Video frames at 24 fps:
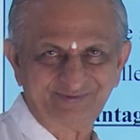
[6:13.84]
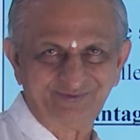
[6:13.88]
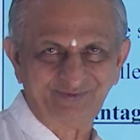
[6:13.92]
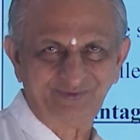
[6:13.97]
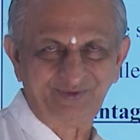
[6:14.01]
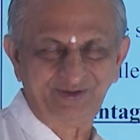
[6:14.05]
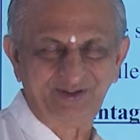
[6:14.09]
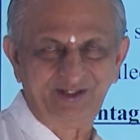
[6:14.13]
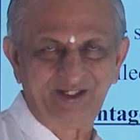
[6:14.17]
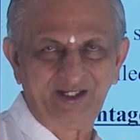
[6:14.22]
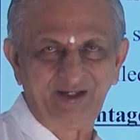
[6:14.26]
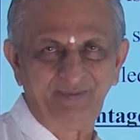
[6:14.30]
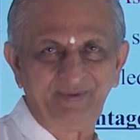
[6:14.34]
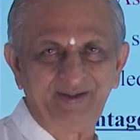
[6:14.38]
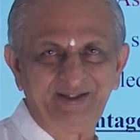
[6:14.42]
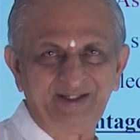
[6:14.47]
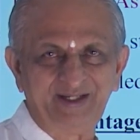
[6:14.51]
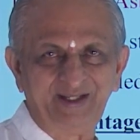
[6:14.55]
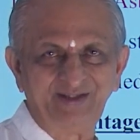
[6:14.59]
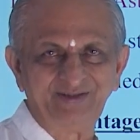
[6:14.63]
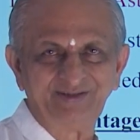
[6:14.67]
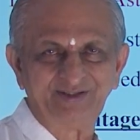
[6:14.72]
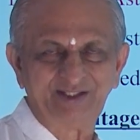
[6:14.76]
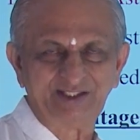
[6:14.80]
We name it
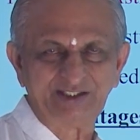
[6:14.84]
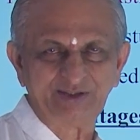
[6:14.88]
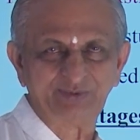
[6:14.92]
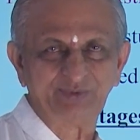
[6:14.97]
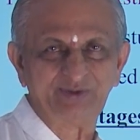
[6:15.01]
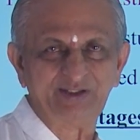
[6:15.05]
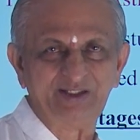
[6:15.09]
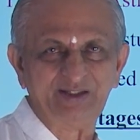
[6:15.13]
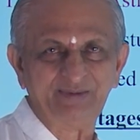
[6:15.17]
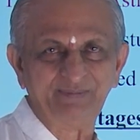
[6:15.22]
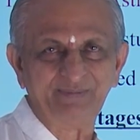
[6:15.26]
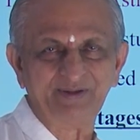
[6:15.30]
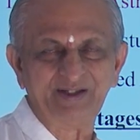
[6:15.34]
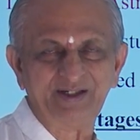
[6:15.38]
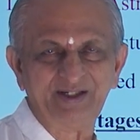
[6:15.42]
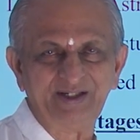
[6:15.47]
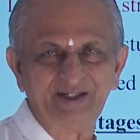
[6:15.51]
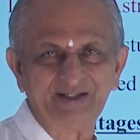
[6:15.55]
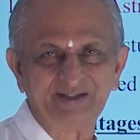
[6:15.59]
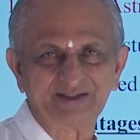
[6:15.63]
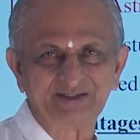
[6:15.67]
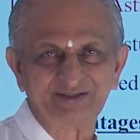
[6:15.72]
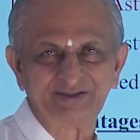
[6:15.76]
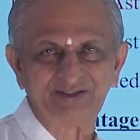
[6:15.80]
as Ashwini,
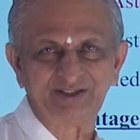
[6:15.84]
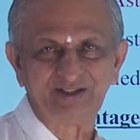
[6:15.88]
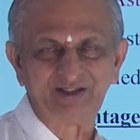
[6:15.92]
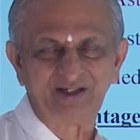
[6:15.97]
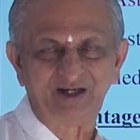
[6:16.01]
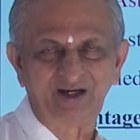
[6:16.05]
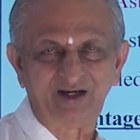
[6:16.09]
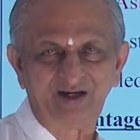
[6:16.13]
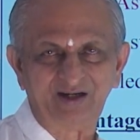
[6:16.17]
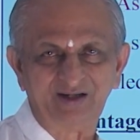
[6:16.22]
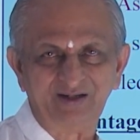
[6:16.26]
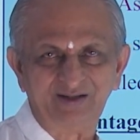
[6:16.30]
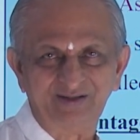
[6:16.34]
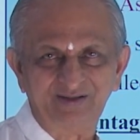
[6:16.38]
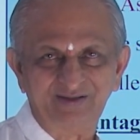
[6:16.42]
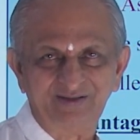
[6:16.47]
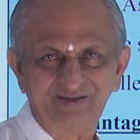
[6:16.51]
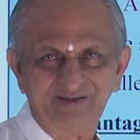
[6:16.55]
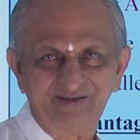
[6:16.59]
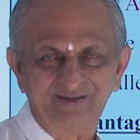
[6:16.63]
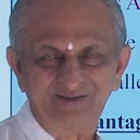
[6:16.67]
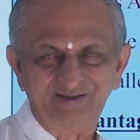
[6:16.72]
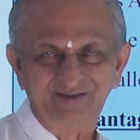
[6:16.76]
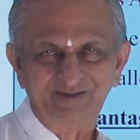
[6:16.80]
Bharani, Krithika,
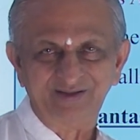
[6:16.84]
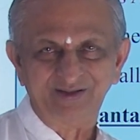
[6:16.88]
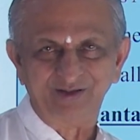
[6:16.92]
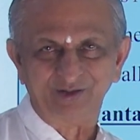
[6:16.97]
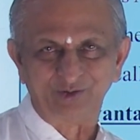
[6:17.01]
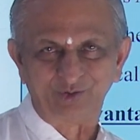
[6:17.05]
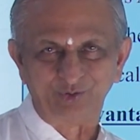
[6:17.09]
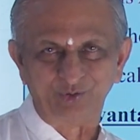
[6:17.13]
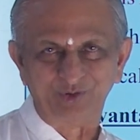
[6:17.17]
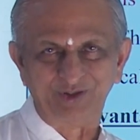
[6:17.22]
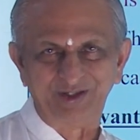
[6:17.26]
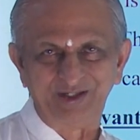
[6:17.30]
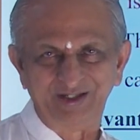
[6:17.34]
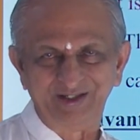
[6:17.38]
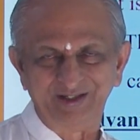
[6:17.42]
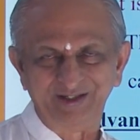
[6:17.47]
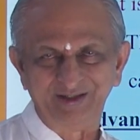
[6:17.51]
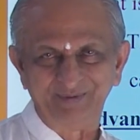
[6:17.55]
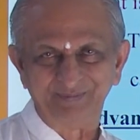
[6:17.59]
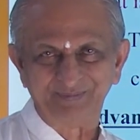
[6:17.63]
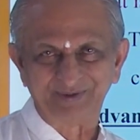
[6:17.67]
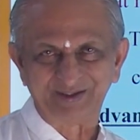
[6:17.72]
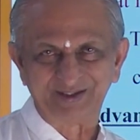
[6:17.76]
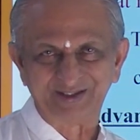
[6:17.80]

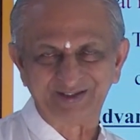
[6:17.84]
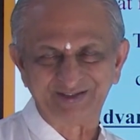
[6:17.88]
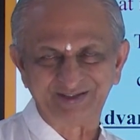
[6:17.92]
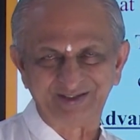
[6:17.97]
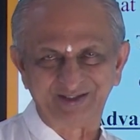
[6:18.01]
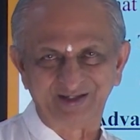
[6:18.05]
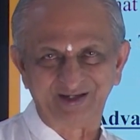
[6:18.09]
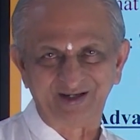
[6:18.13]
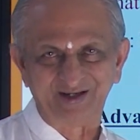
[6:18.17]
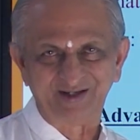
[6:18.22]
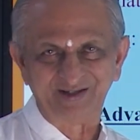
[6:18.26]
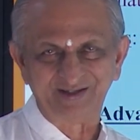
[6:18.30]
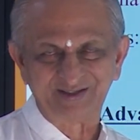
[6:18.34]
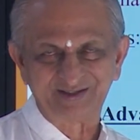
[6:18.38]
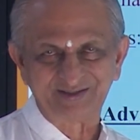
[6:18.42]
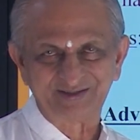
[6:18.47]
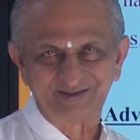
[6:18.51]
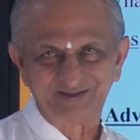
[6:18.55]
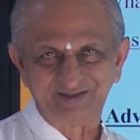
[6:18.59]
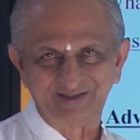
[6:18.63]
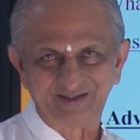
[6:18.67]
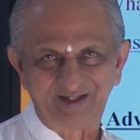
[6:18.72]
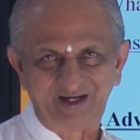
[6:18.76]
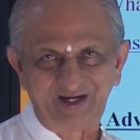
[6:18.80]
Rohini, Brighashira and,
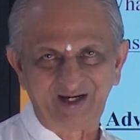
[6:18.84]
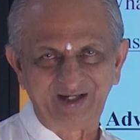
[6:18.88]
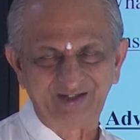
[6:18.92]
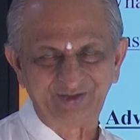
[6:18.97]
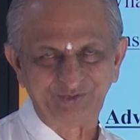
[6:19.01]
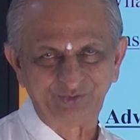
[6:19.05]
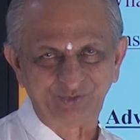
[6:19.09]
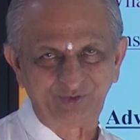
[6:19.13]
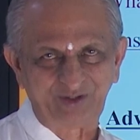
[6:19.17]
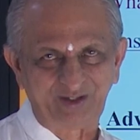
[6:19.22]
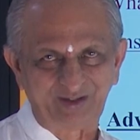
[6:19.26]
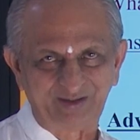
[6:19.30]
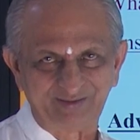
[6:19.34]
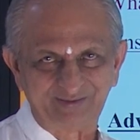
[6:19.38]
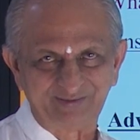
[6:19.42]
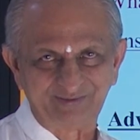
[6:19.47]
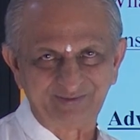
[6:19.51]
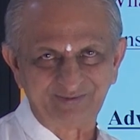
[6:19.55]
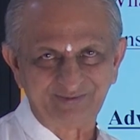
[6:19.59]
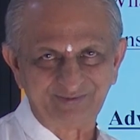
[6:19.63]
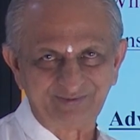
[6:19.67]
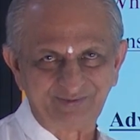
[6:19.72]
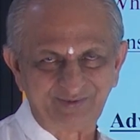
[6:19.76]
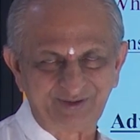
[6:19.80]
and so on.
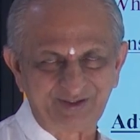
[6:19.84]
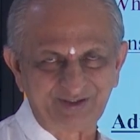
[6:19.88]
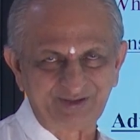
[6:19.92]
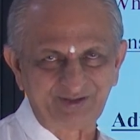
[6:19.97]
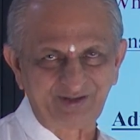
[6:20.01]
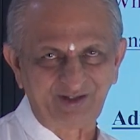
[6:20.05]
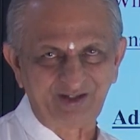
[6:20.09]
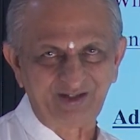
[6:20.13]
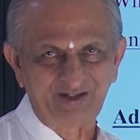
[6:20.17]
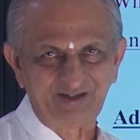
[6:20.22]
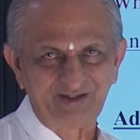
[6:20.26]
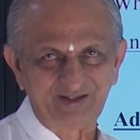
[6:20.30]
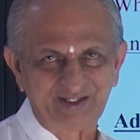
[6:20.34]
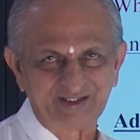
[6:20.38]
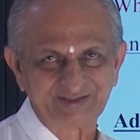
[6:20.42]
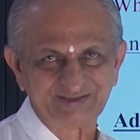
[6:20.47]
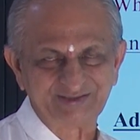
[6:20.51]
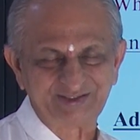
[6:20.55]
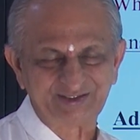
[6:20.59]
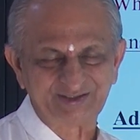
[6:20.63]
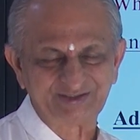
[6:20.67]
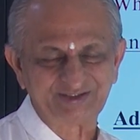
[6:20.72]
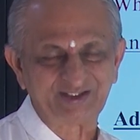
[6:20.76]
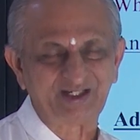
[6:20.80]
What you call
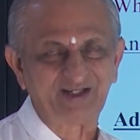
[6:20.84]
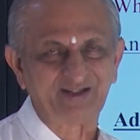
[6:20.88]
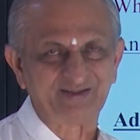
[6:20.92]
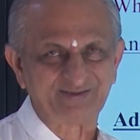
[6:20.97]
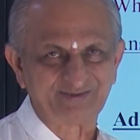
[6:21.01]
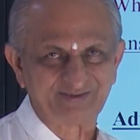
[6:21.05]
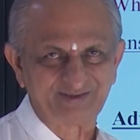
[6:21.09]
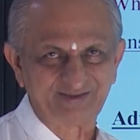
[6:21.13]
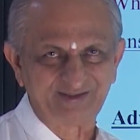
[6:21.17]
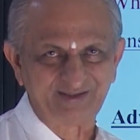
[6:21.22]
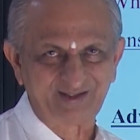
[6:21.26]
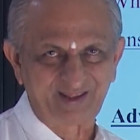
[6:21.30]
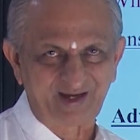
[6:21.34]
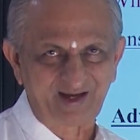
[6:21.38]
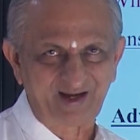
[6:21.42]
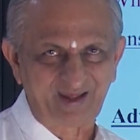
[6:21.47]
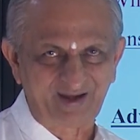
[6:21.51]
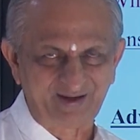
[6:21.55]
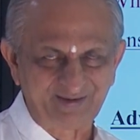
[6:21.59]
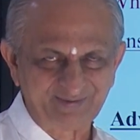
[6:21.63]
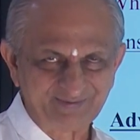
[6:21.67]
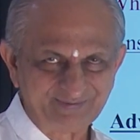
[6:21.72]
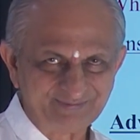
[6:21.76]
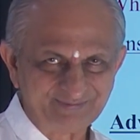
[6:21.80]
nakshatras in Kannada.